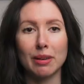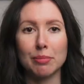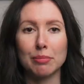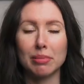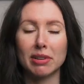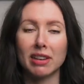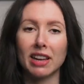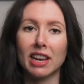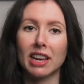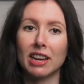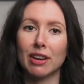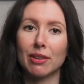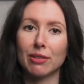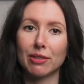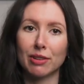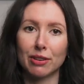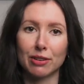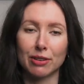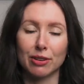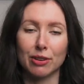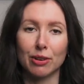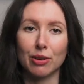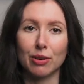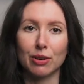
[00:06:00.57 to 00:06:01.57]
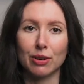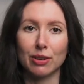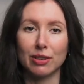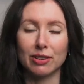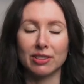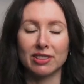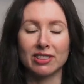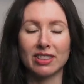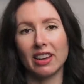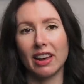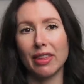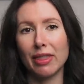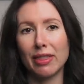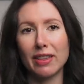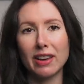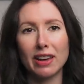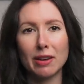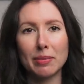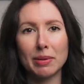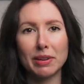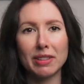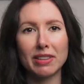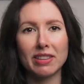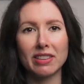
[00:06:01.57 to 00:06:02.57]
and plan out your goals and think
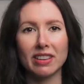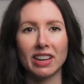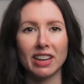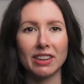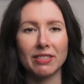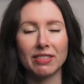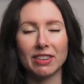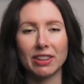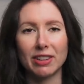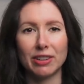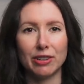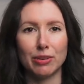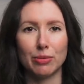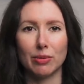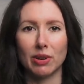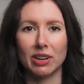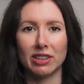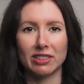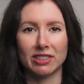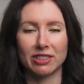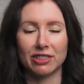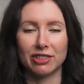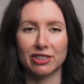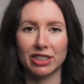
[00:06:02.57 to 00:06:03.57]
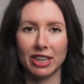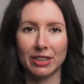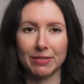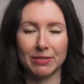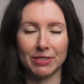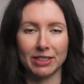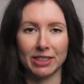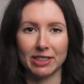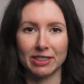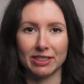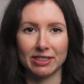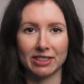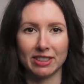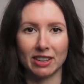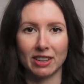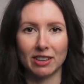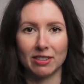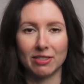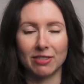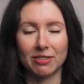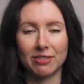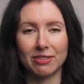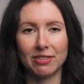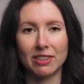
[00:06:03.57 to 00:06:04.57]
about the life that you want to shape for
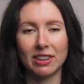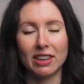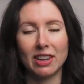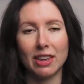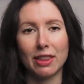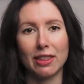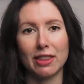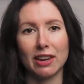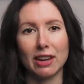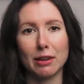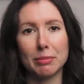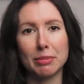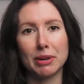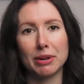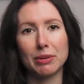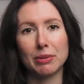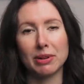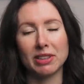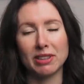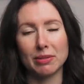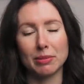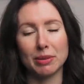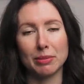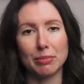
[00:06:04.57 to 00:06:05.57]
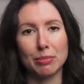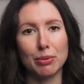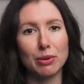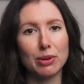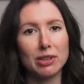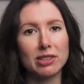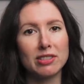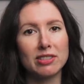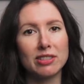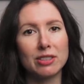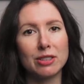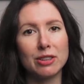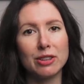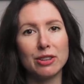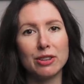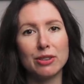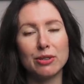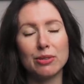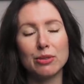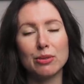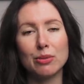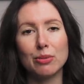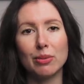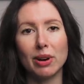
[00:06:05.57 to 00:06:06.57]
yourself. Think about what's important to
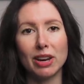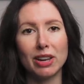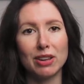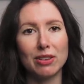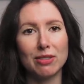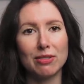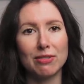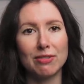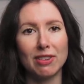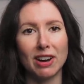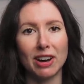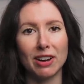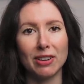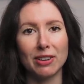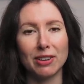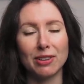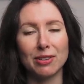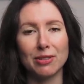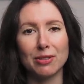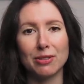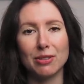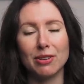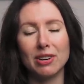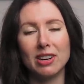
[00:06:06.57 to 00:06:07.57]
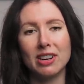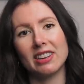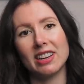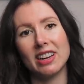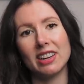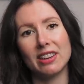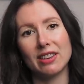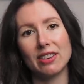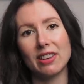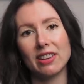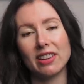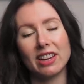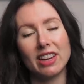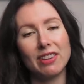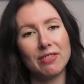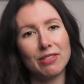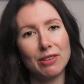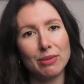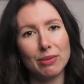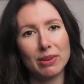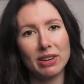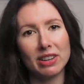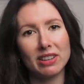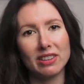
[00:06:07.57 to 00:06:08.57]
you, what you value, and the life
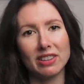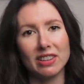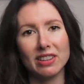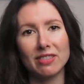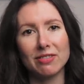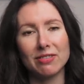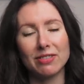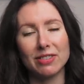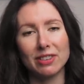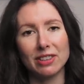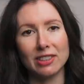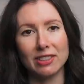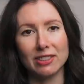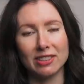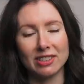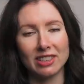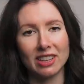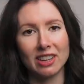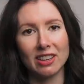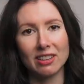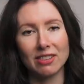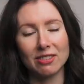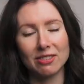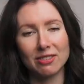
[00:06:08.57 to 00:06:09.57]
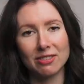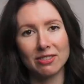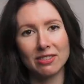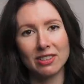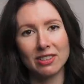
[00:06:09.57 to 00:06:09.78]
you want to live for yourself.